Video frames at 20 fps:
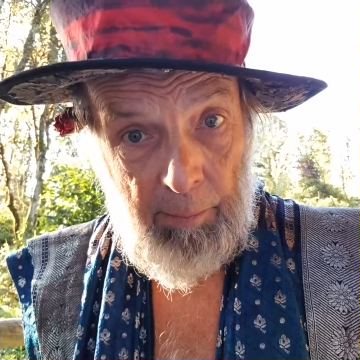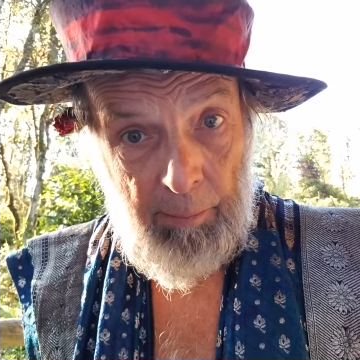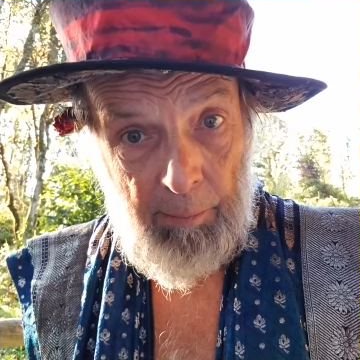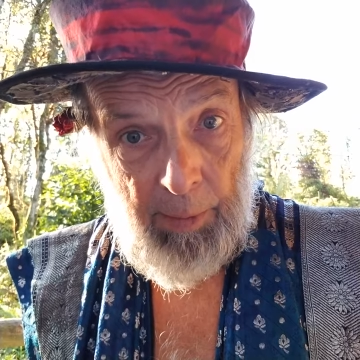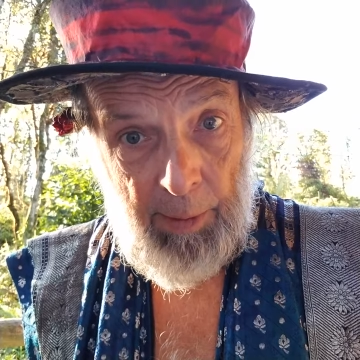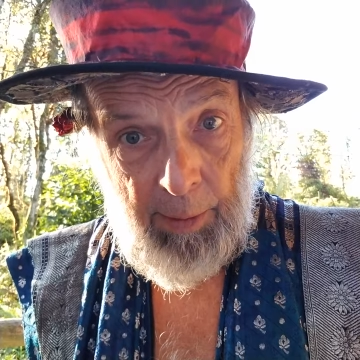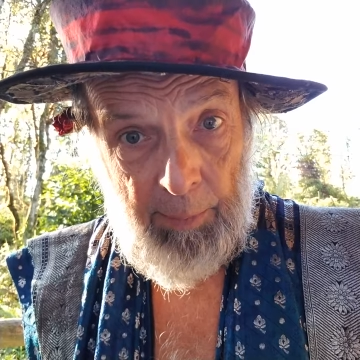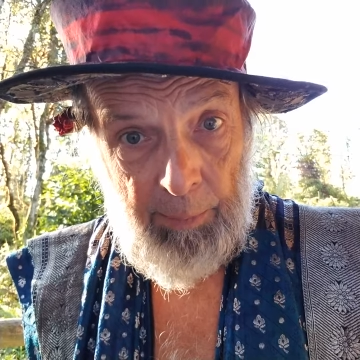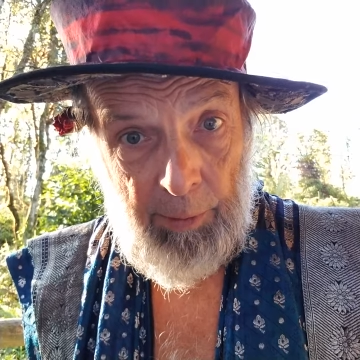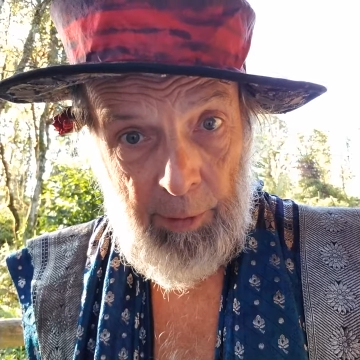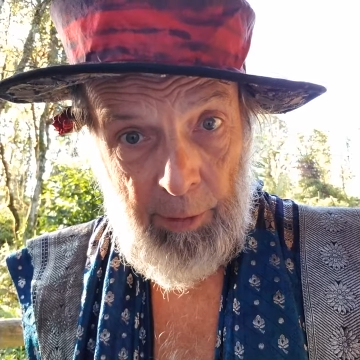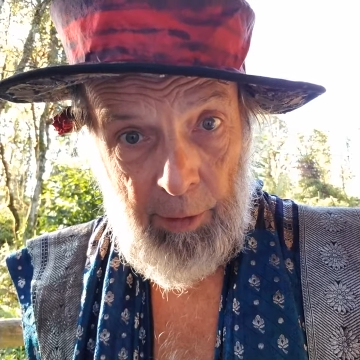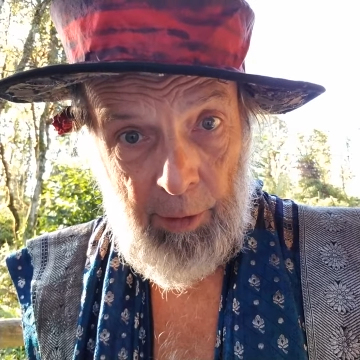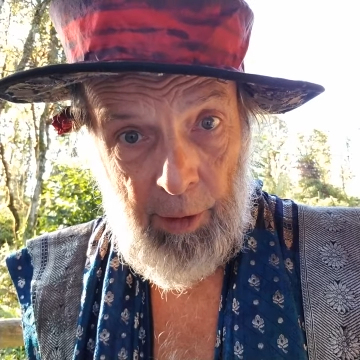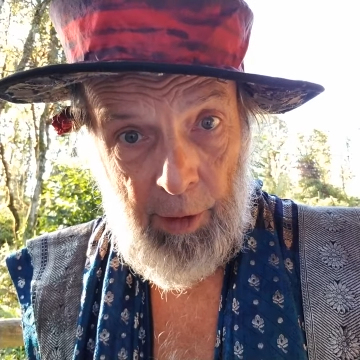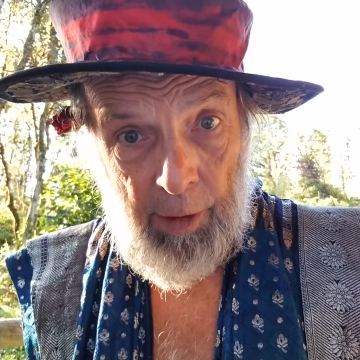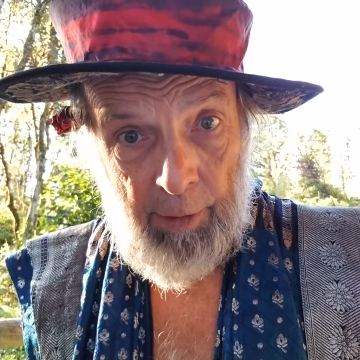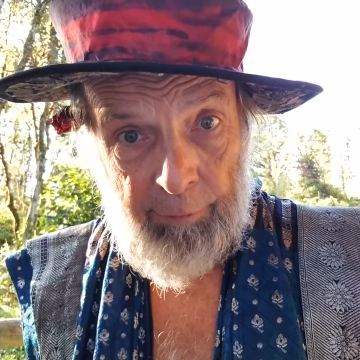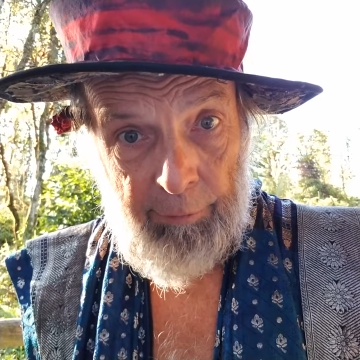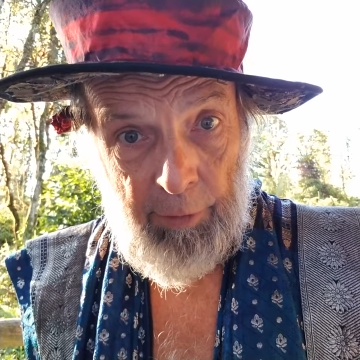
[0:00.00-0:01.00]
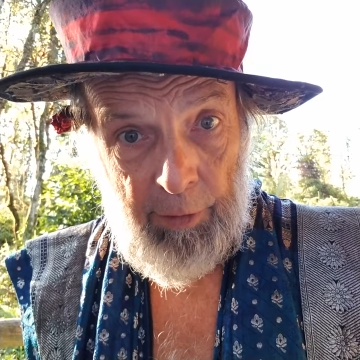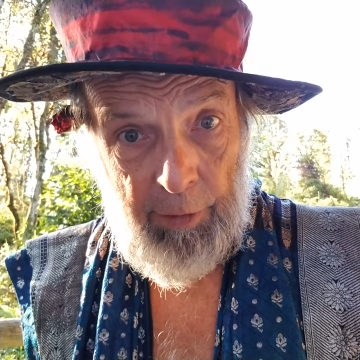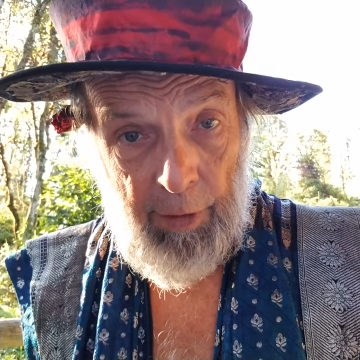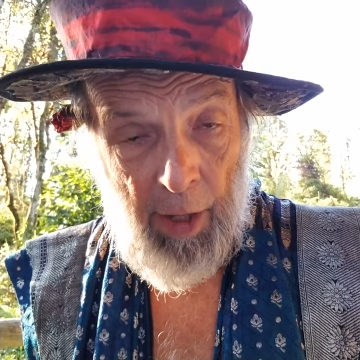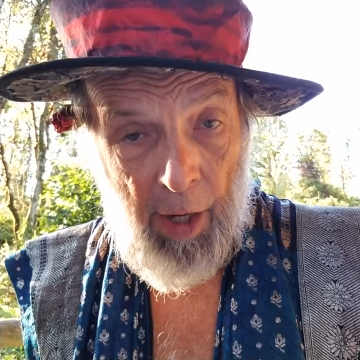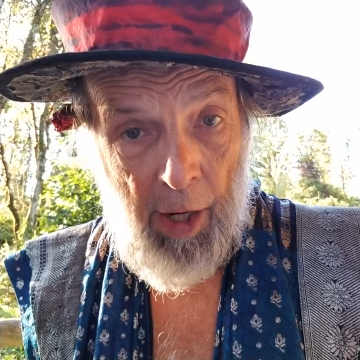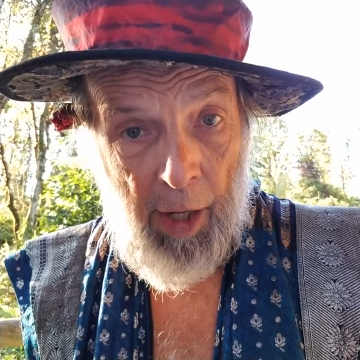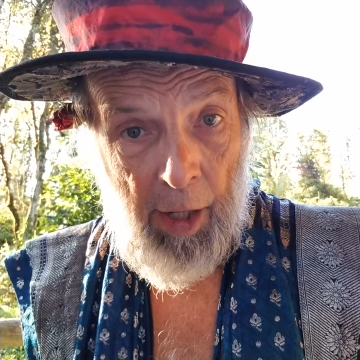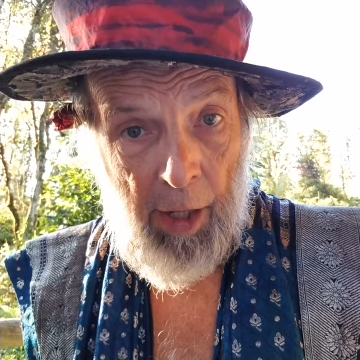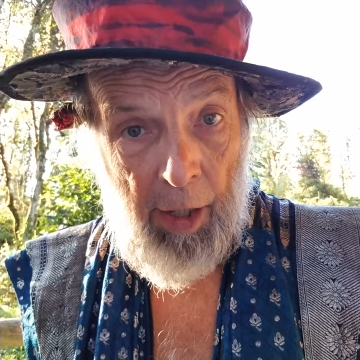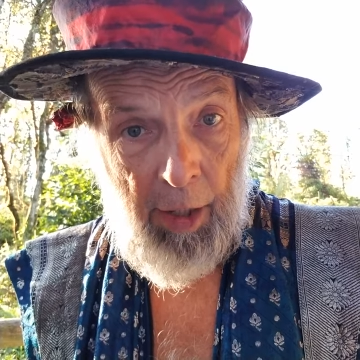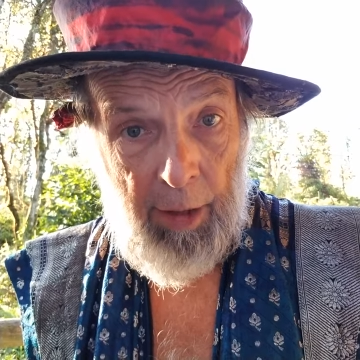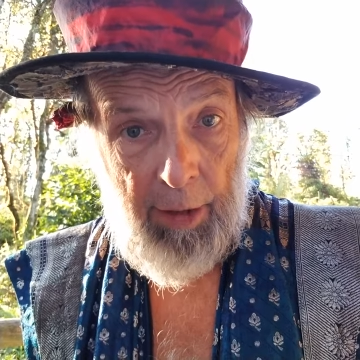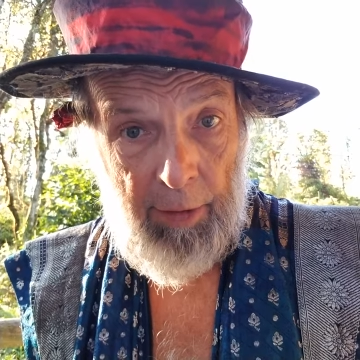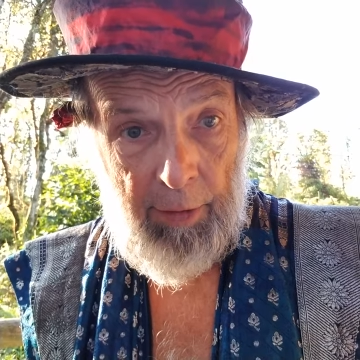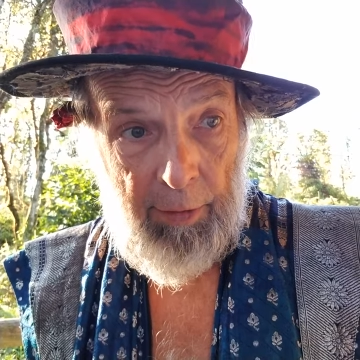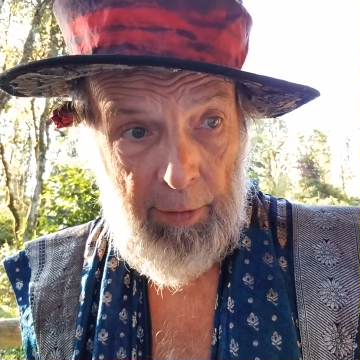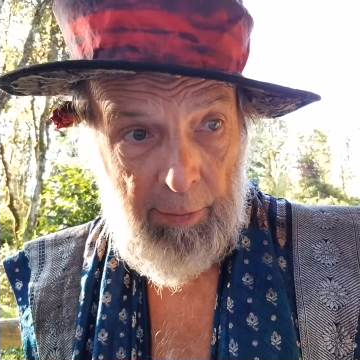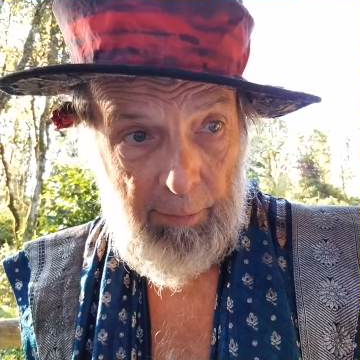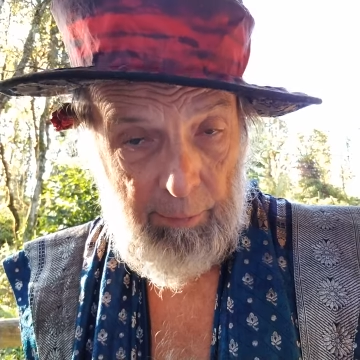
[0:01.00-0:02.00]
people often
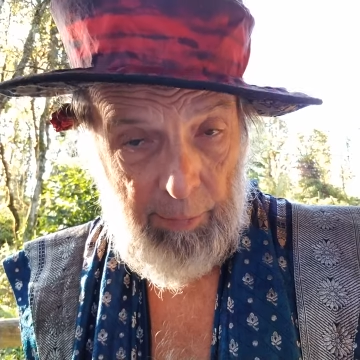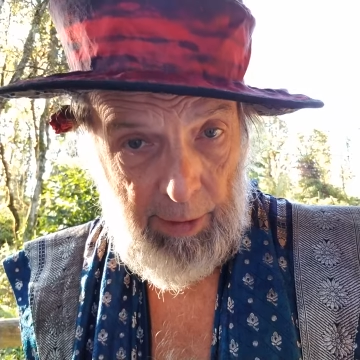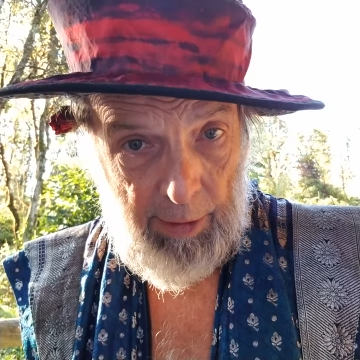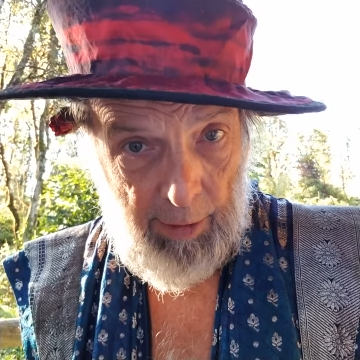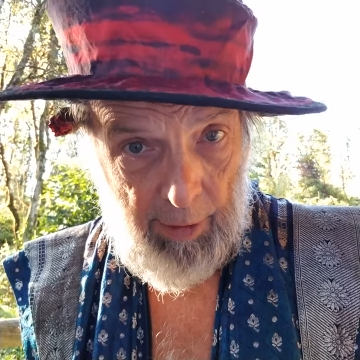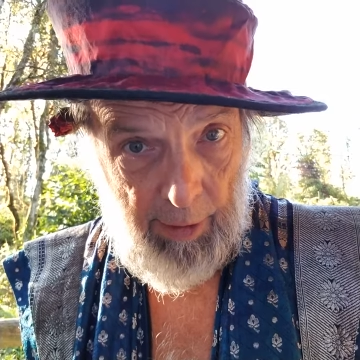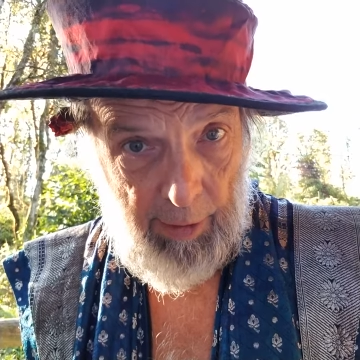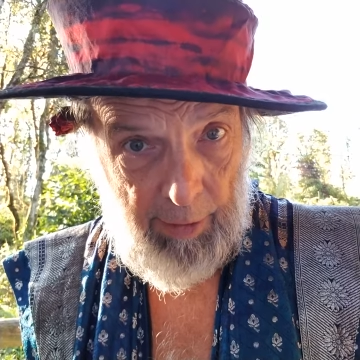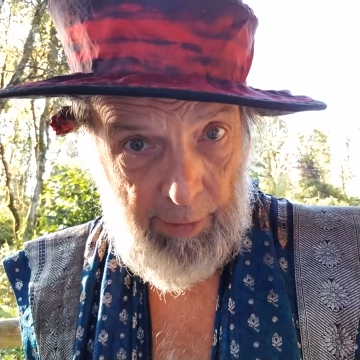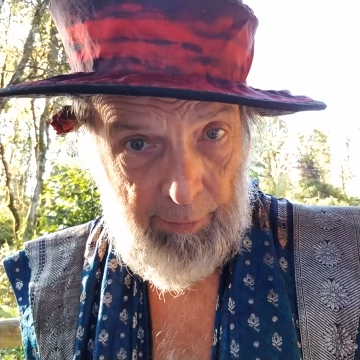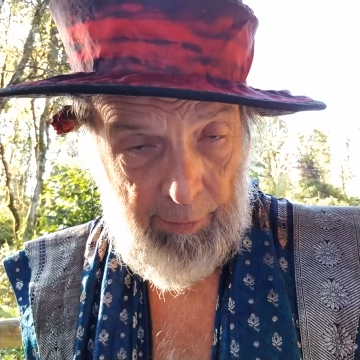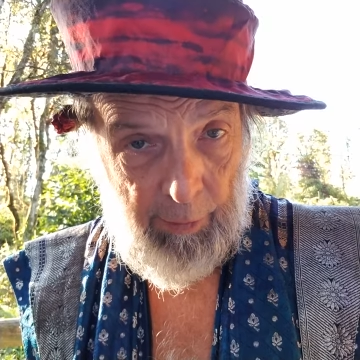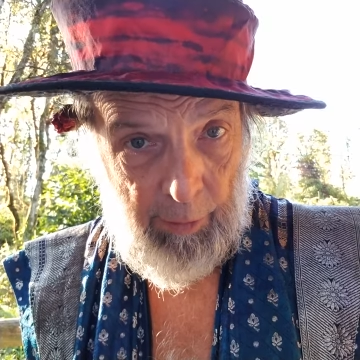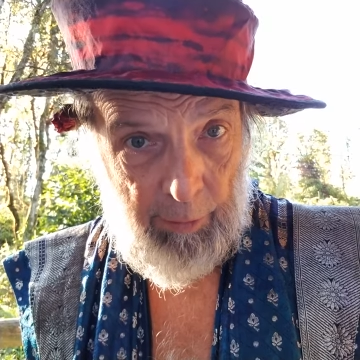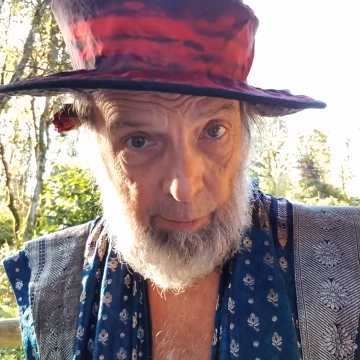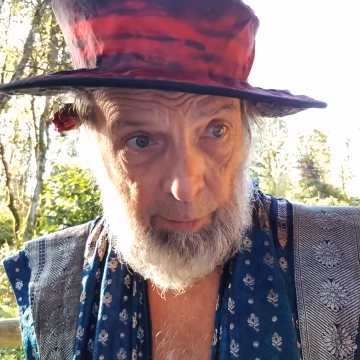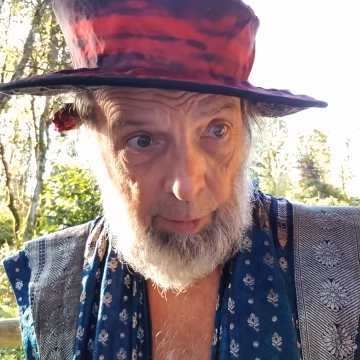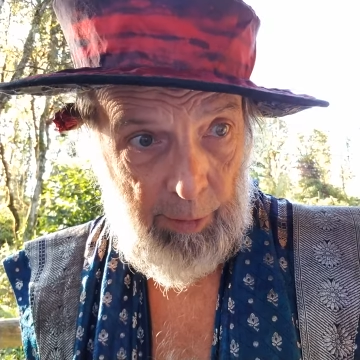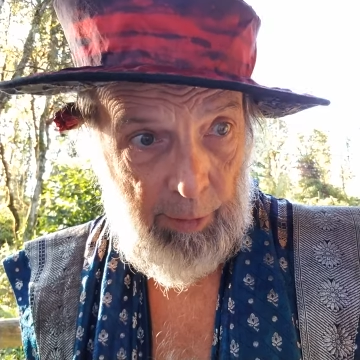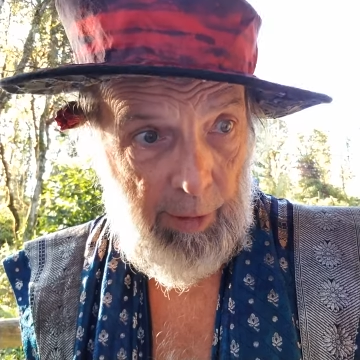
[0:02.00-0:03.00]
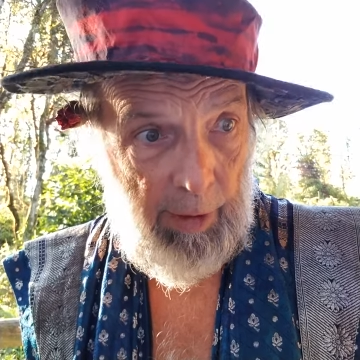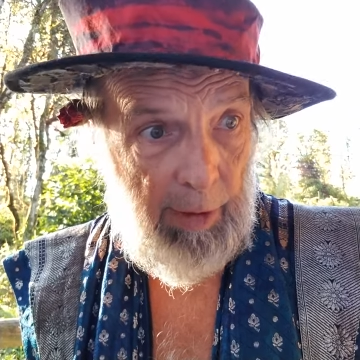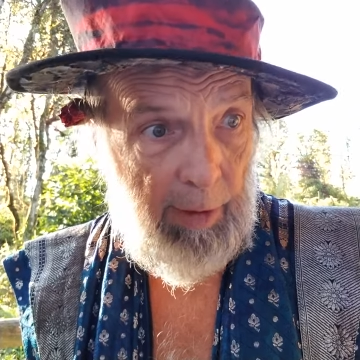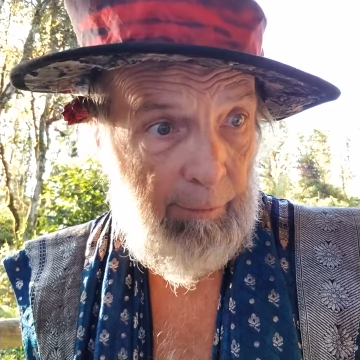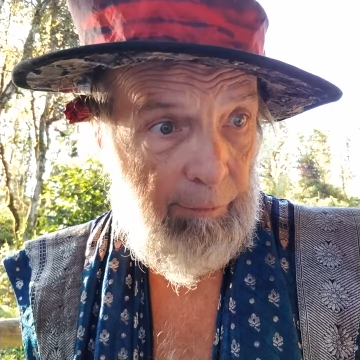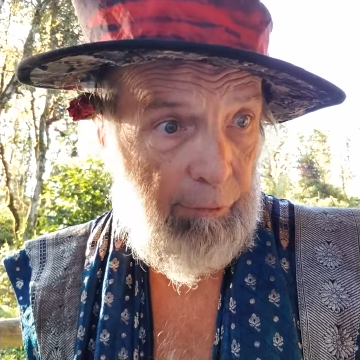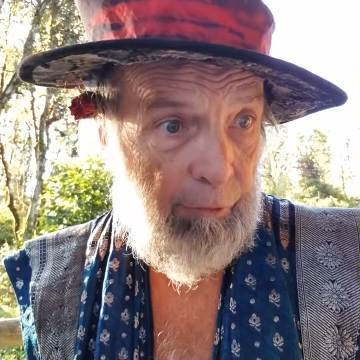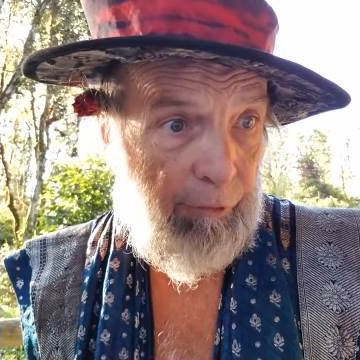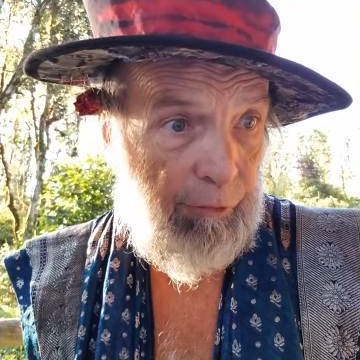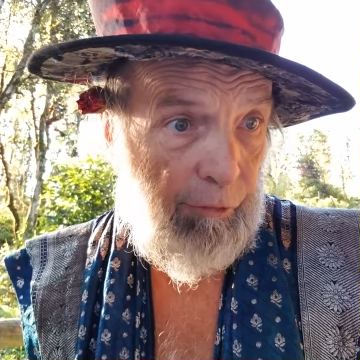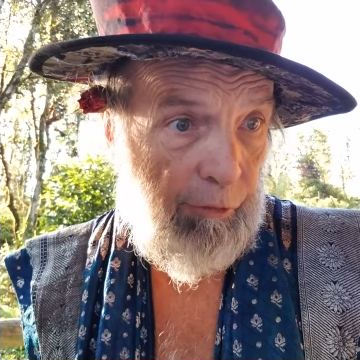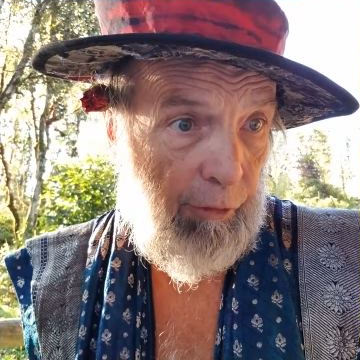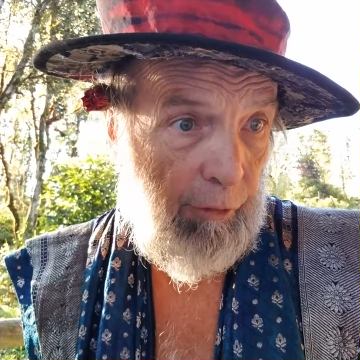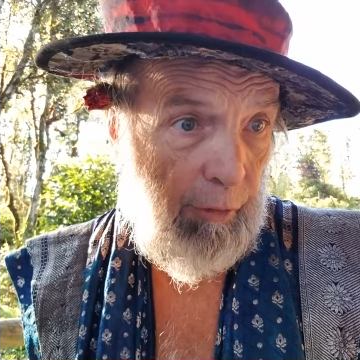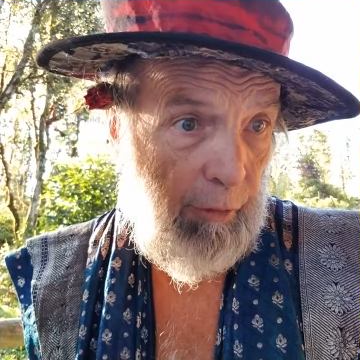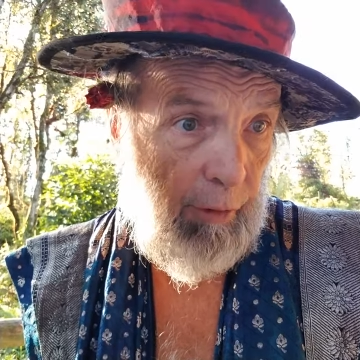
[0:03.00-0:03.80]
hide behind their beliefs,